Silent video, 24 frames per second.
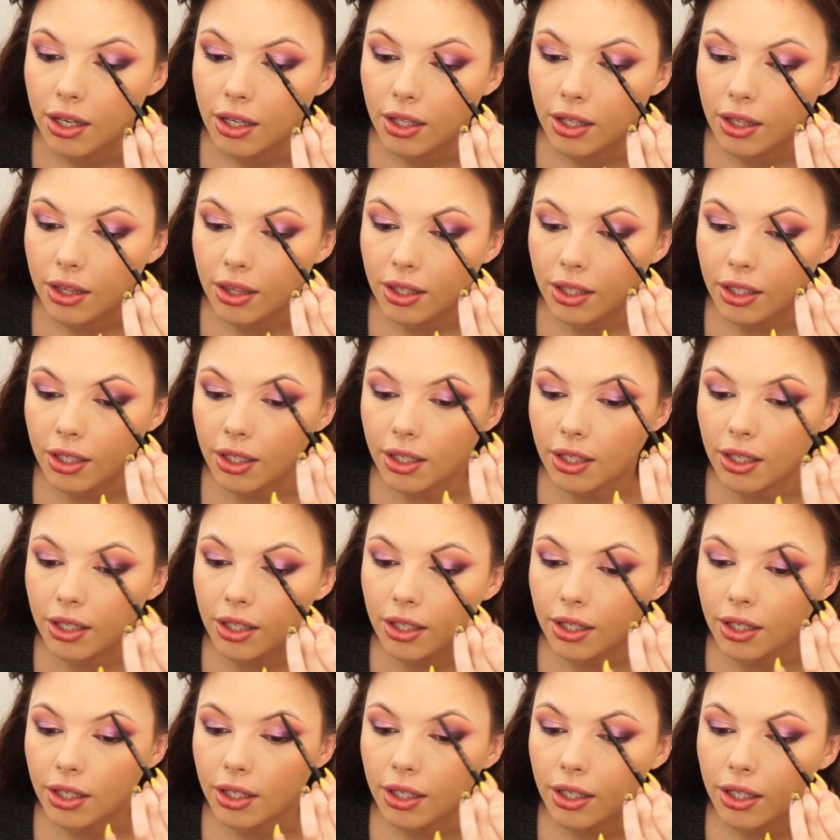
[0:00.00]
the
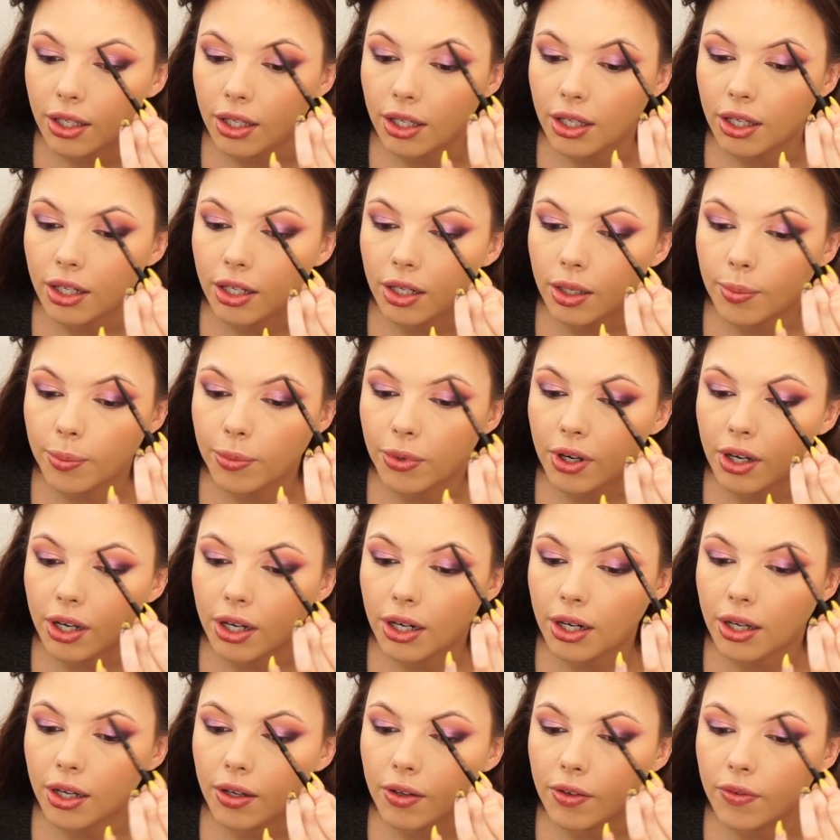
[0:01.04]
inner part
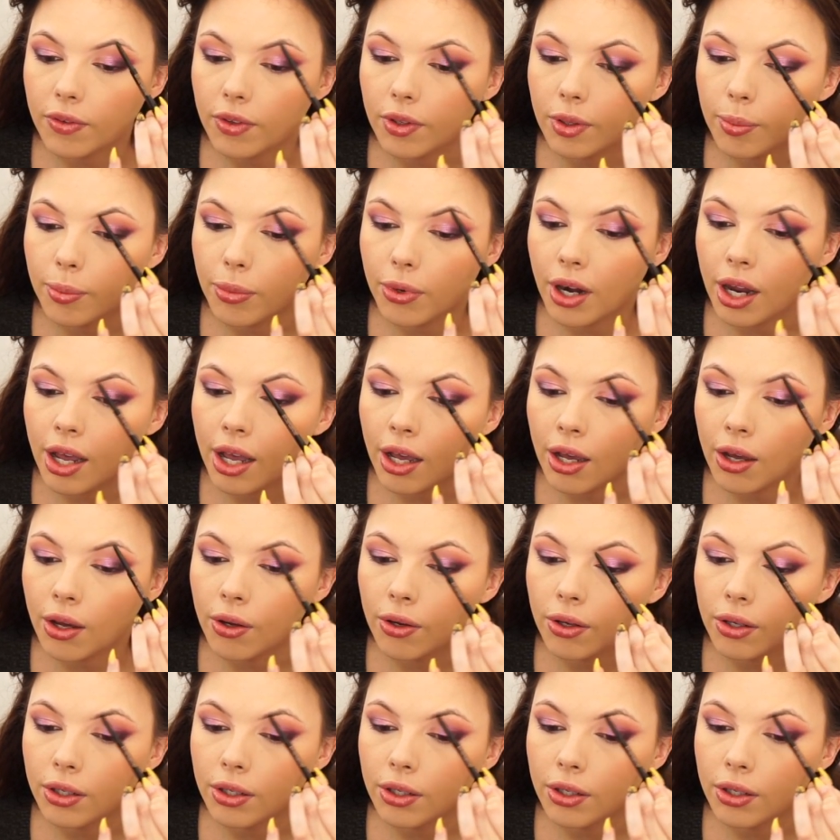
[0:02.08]
of the brow